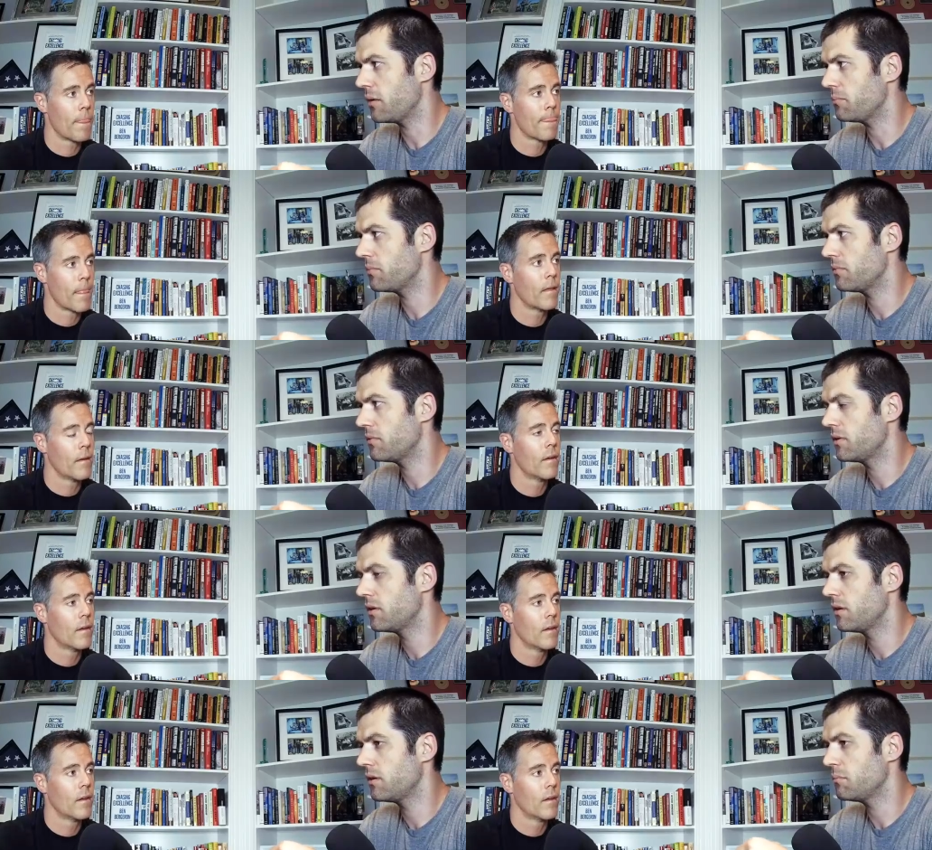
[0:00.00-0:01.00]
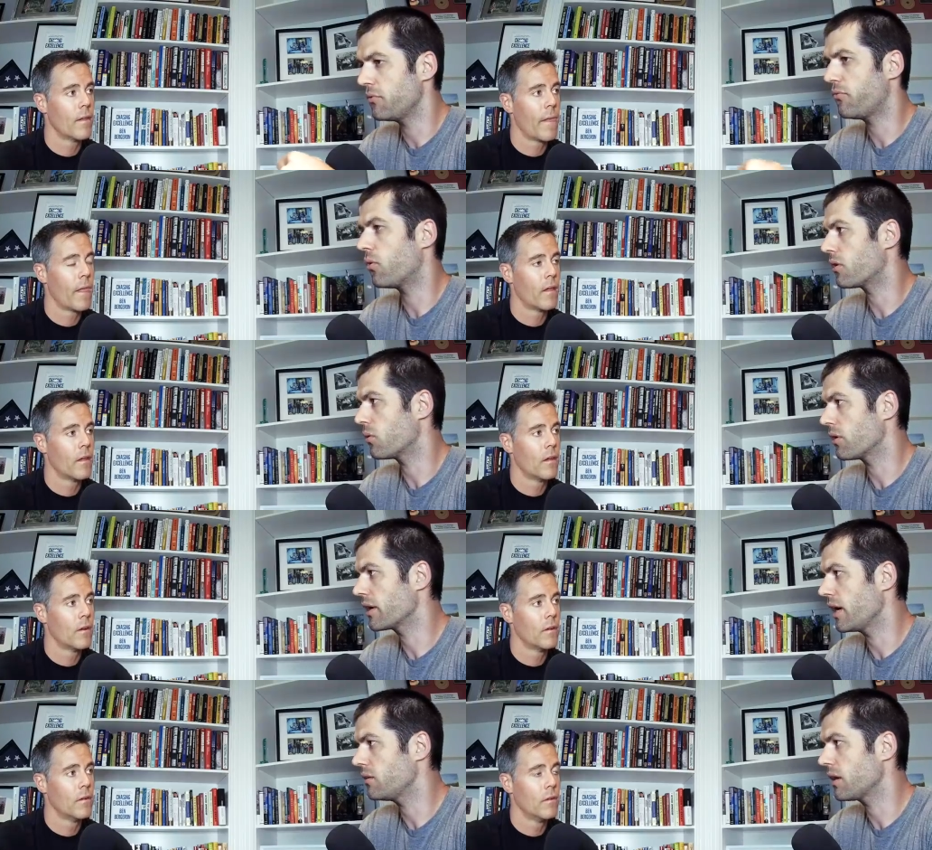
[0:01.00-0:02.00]
Speaker 1: up before a
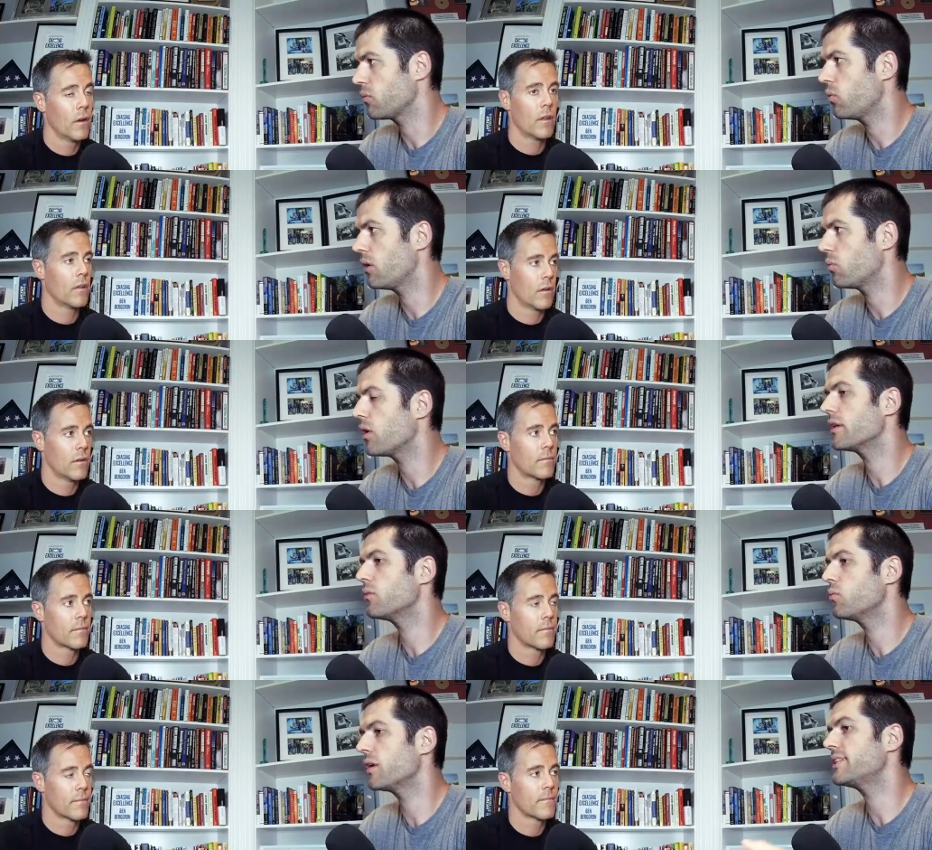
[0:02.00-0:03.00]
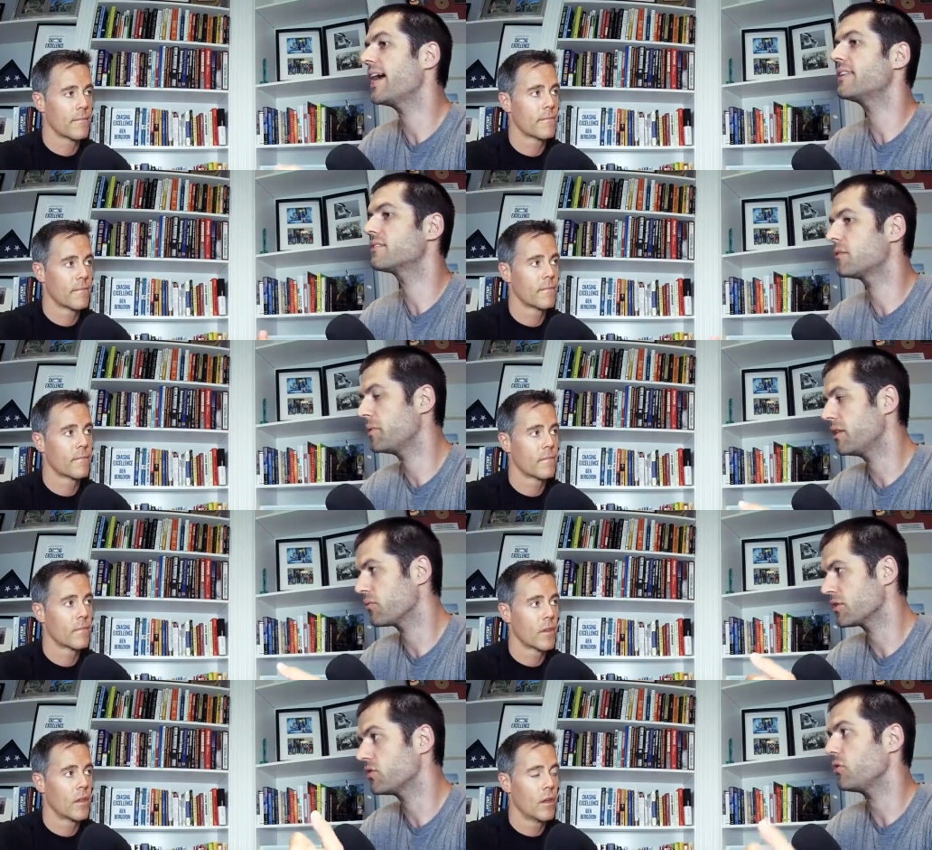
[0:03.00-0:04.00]
workout? Like what what what tends to be the
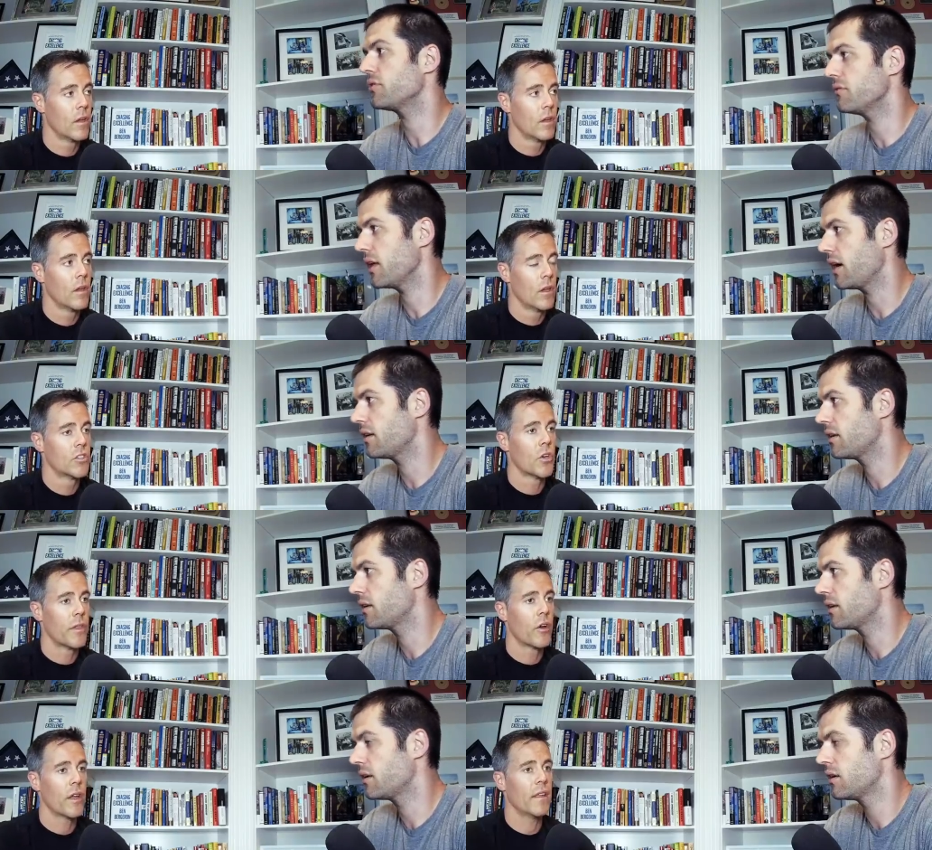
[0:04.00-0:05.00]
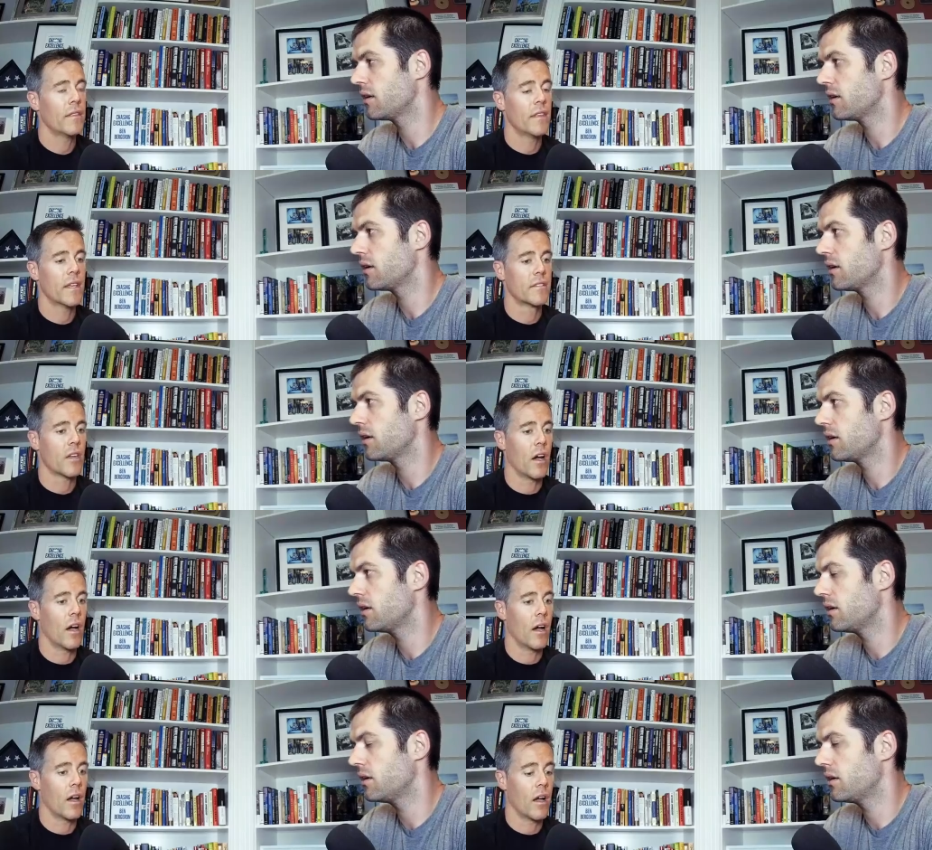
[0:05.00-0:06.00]
result of that?
Speaker 2: So they're in this
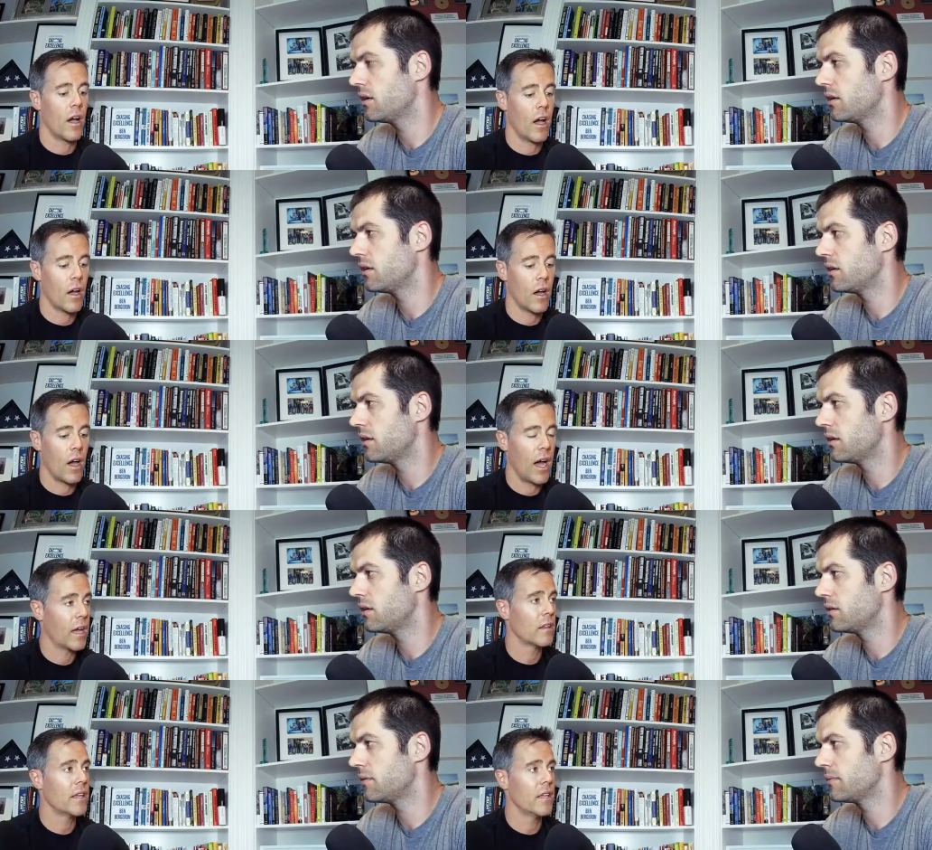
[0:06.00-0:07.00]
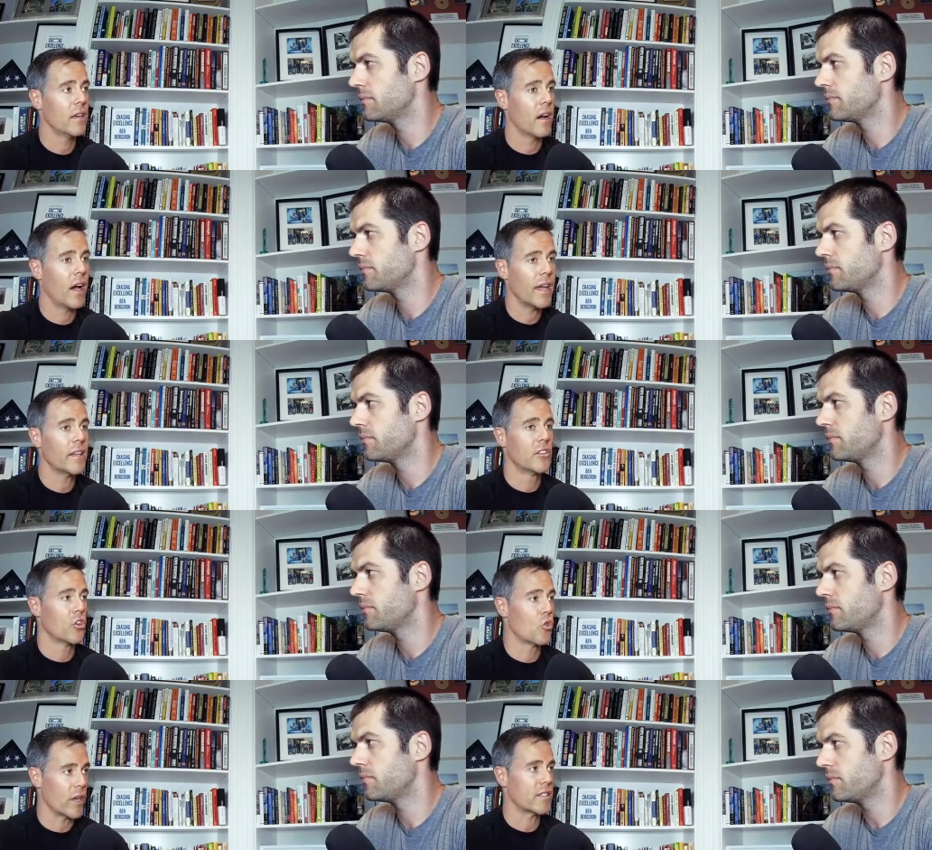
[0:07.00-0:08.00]
uh, highly heightened
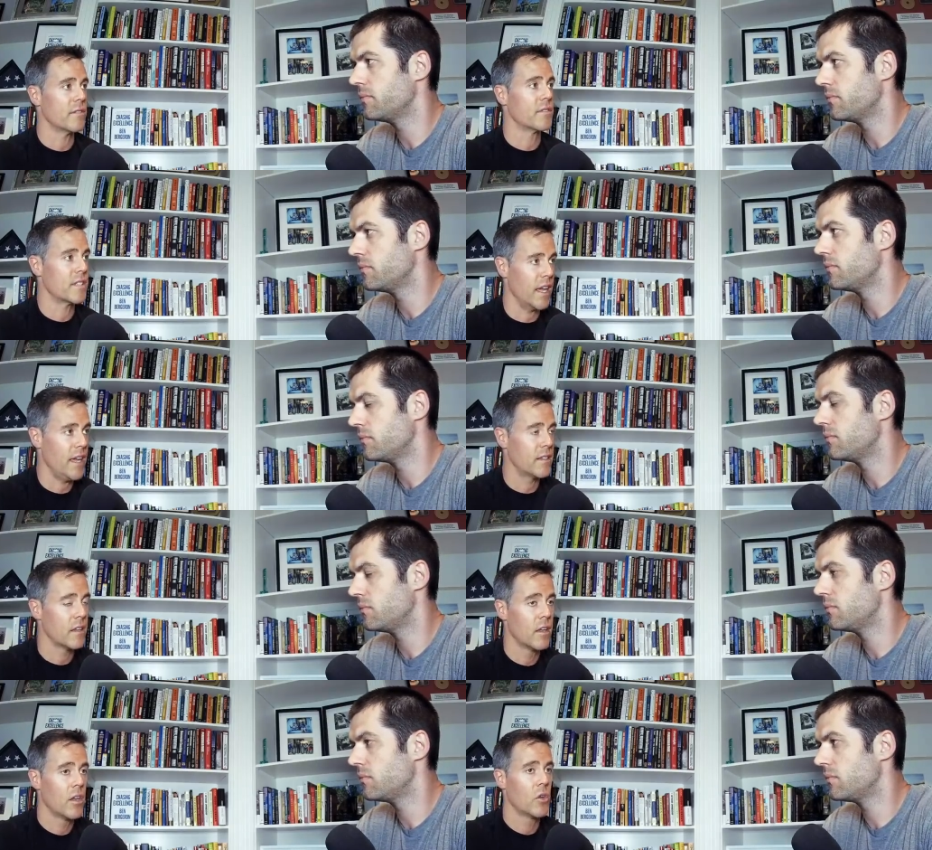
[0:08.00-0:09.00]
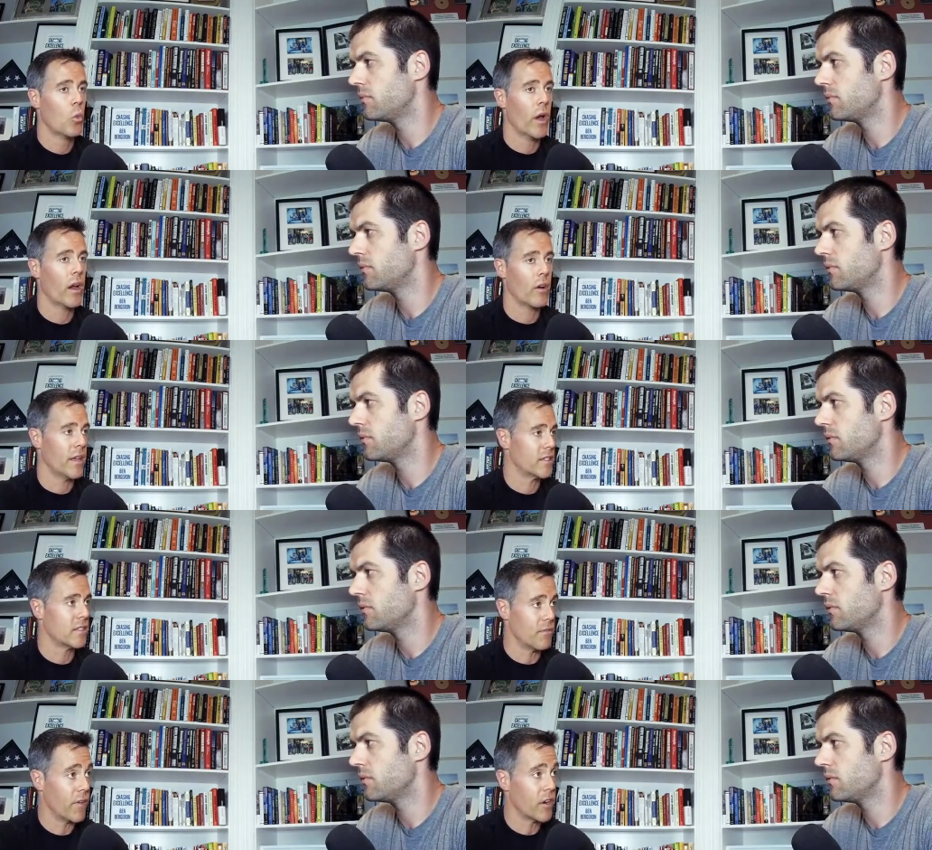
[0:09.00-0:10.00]
aggressive state where
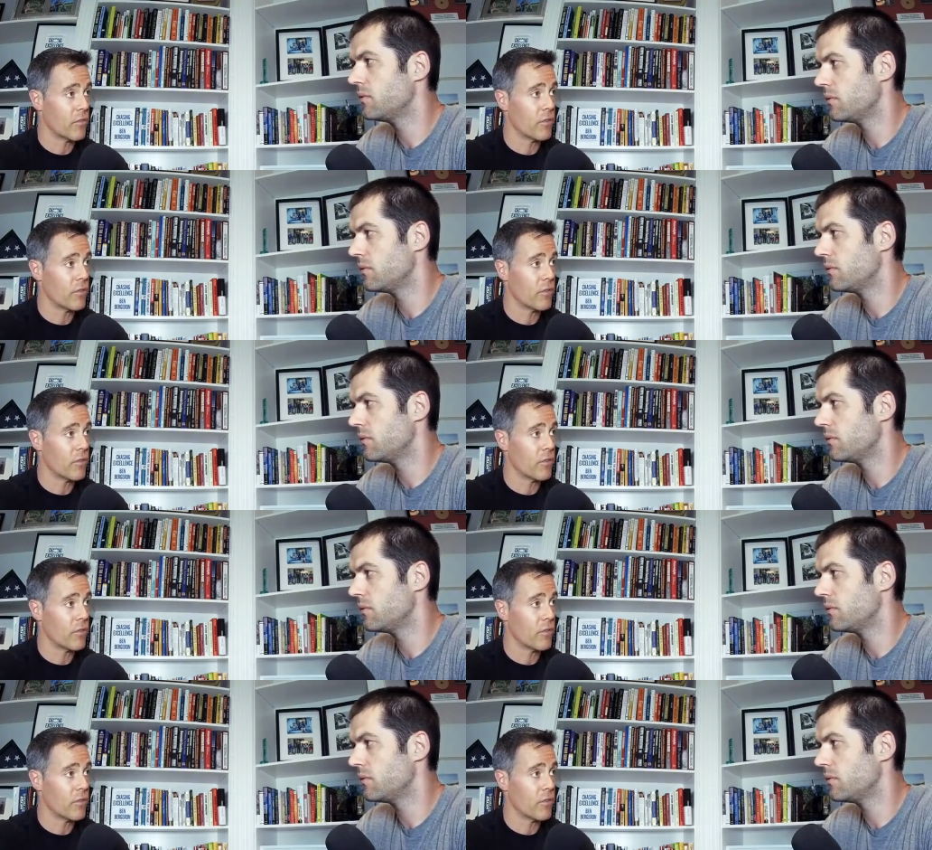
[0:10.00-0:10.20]
it's the fight or